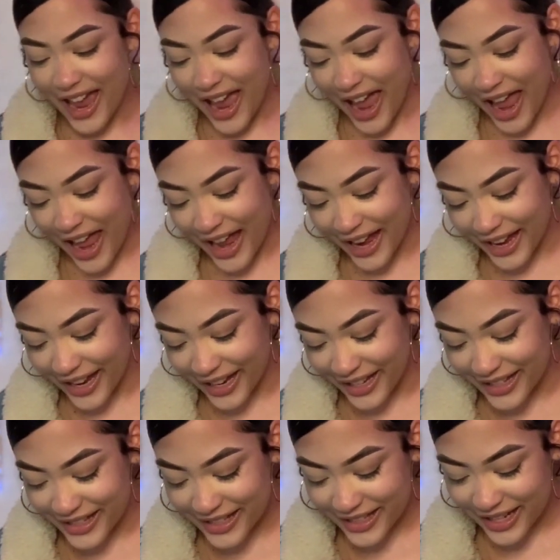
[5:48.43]

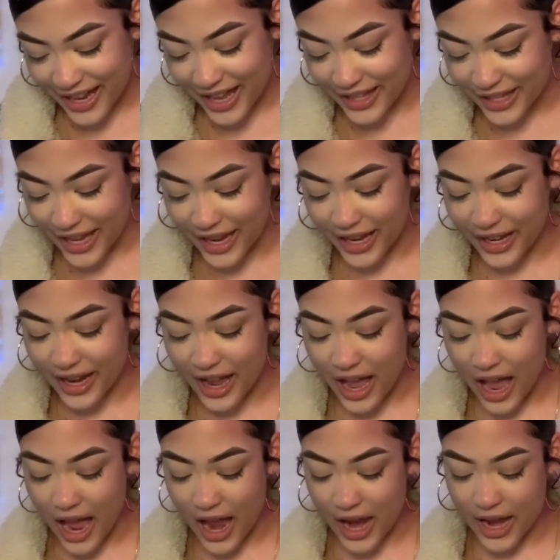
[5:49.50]
And then
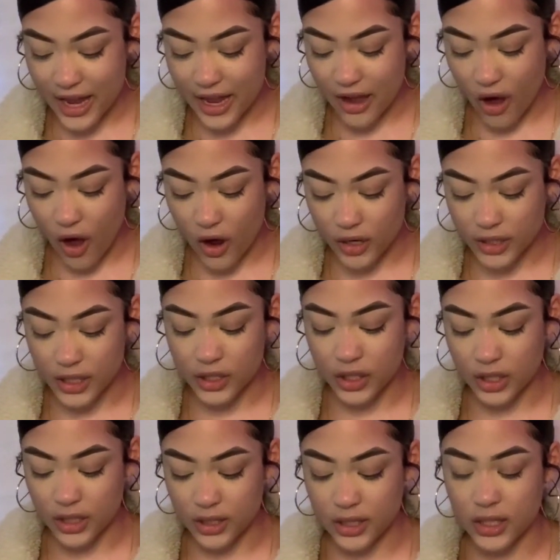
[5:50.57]
I
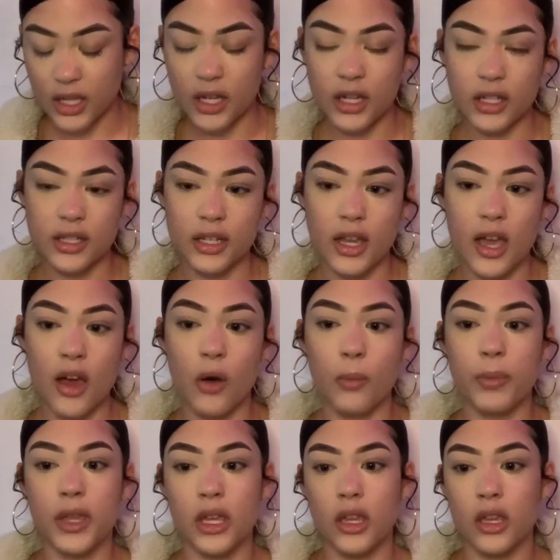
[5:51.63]
auditioned to get into
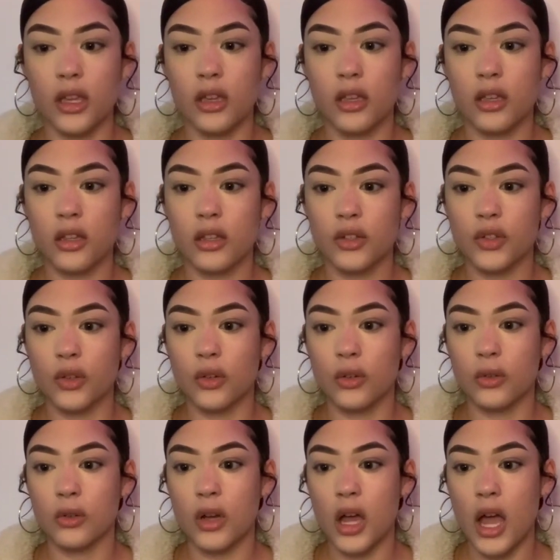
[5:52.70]
LP.
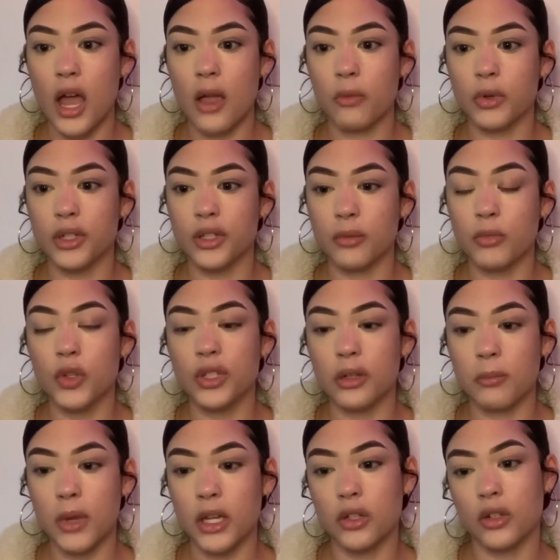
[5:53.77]
So I was a music
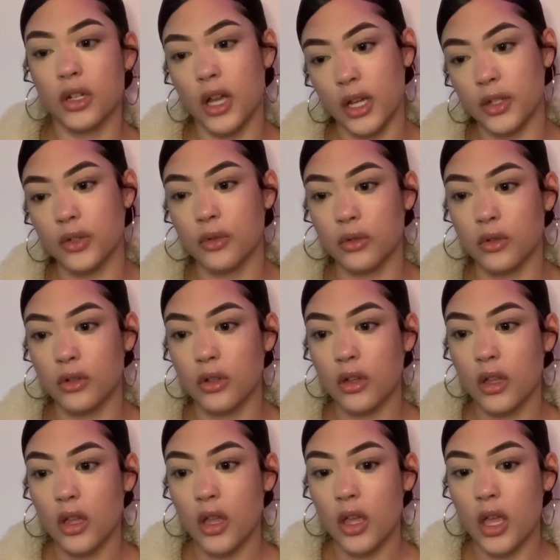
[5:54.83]
major in high school,
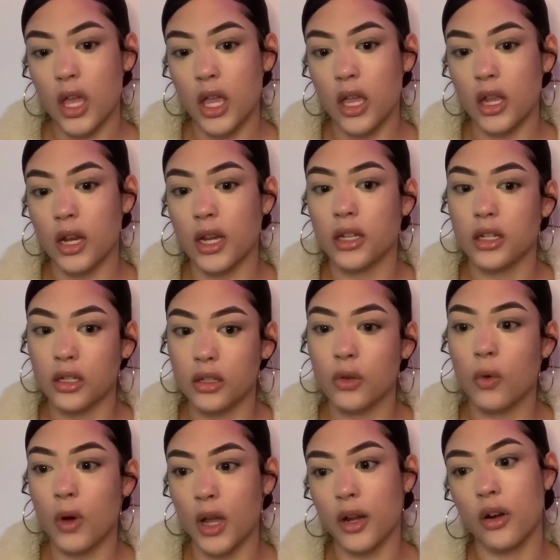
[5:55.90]
and I did
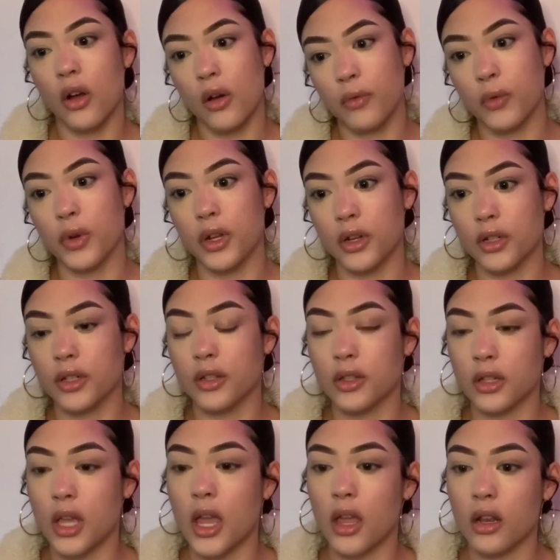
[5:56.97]
choir all 4 years of
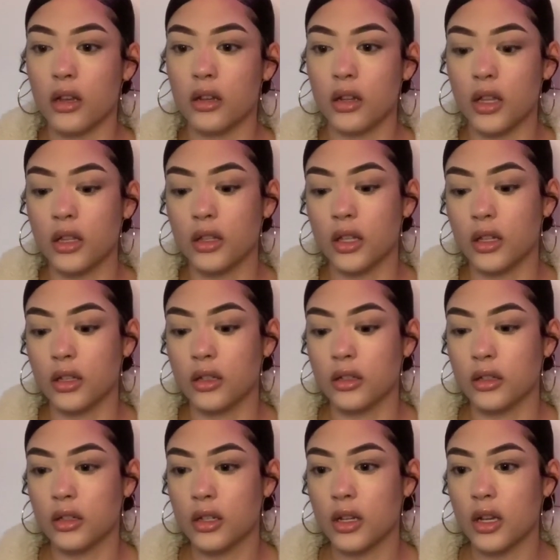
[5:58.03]
that. And then
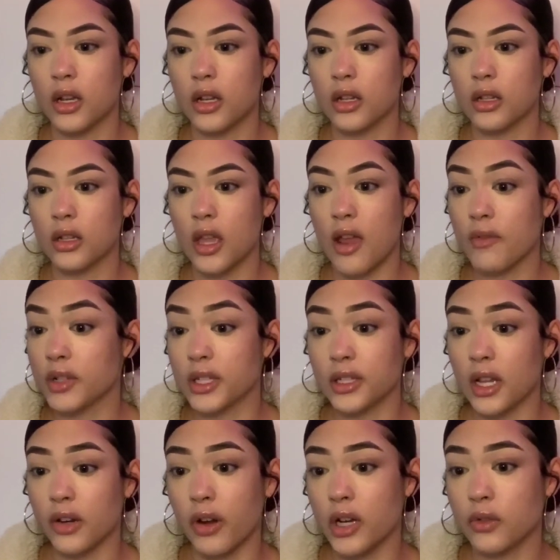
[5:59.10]
ever since
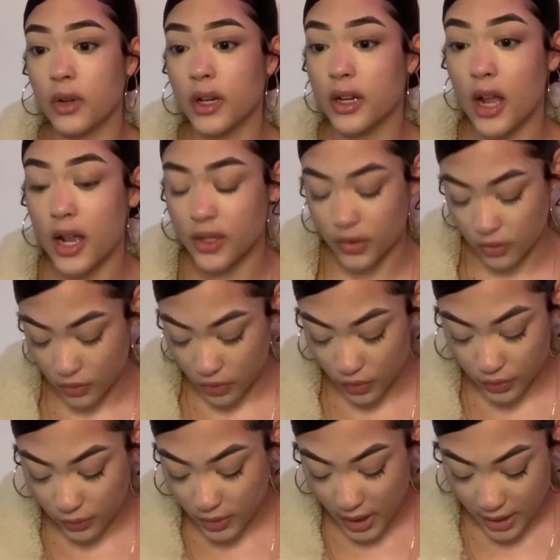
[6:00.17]
I graduated high school, those
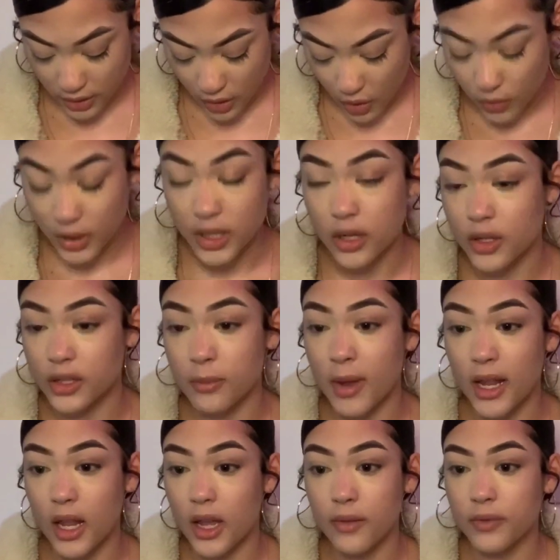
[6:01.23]
were like the only years of my
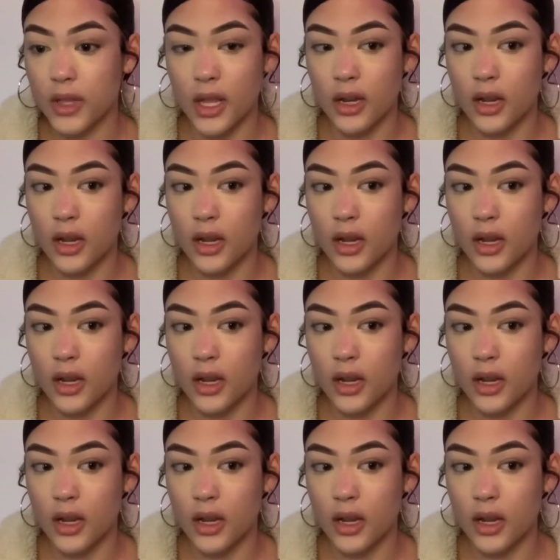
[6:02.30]
life that